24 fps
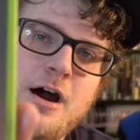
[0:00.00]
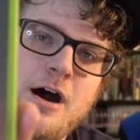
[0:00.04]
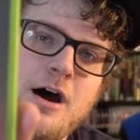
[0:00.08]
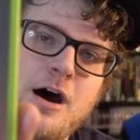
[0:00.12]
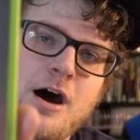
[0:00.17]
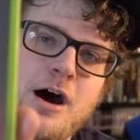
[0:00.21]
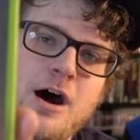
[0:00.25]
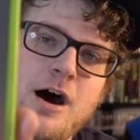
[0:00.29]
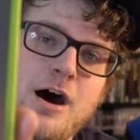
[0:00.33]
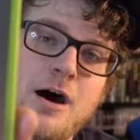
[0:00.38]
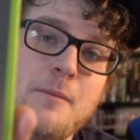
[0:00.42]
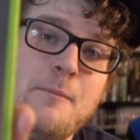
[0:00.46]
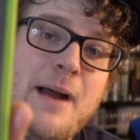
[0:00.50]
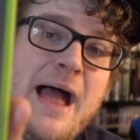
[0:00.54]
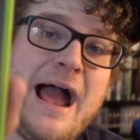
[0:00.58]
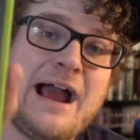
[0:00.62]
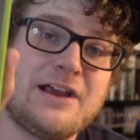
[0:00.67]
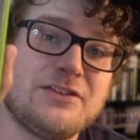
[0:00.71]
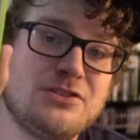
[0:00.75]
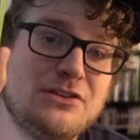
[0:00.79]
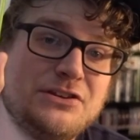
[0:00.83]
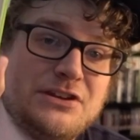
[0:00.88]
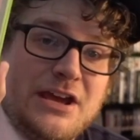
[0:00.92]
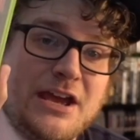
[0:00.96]

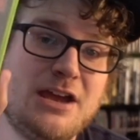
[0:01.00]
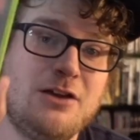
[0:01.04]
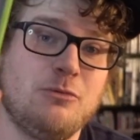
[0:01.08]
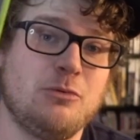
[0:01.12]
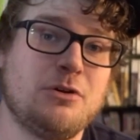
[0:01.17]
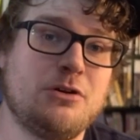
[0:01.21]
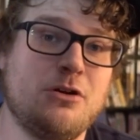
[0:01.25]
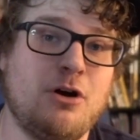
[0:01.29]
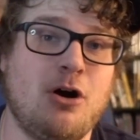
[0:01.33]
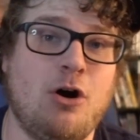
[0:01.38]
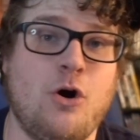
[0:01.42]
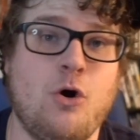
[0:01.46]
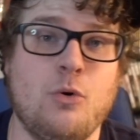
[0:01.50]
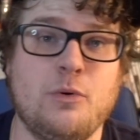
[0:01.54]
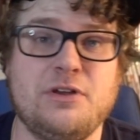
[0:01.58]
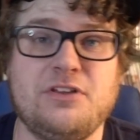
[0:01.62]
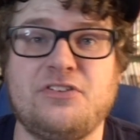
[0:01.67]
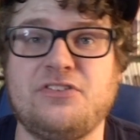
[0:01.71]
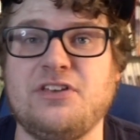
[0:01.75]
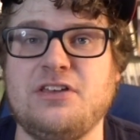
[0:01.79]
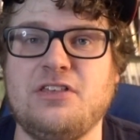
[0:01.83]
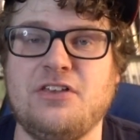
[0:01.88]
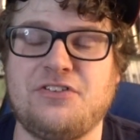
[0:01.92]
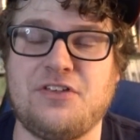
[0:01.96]
Back in the day, would always
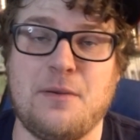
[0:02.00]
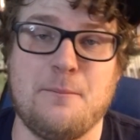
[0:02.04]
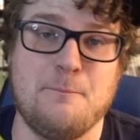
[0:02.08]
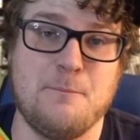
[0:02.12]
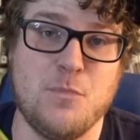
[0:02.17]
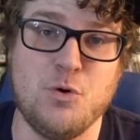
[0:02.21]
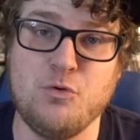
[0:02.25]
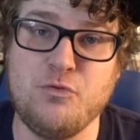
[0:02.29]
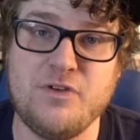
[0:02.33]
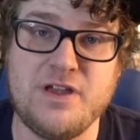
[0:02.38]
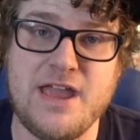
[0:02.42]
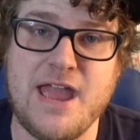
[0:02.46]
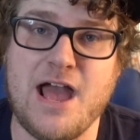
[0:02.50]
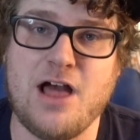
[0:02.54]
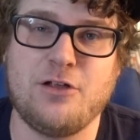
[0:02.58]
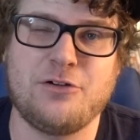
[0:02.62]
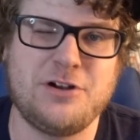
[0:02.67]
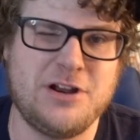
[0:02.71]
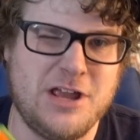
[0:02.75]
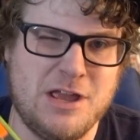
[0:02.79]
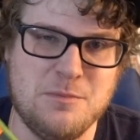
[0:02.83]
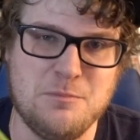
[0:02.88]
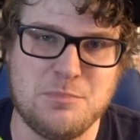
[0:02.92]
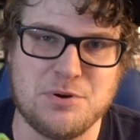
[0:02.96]
see this at Movie
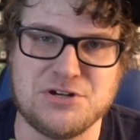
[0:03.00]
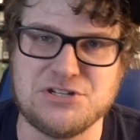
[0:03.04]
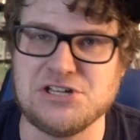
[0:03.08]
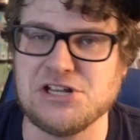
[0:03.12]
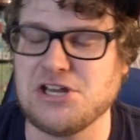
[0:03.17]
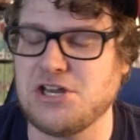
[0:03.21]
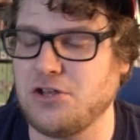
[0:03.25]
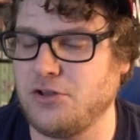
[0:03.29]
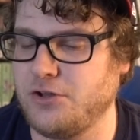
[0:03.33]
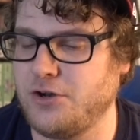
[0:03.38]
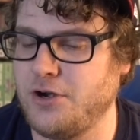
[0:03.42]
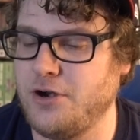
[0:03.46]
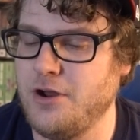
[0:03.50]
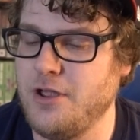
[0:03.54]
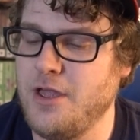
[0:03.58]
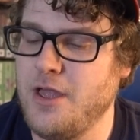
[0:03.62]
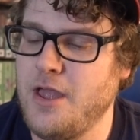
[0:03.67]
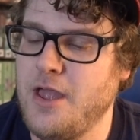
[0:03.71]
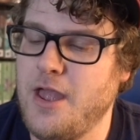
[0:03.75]
Gallery in particular.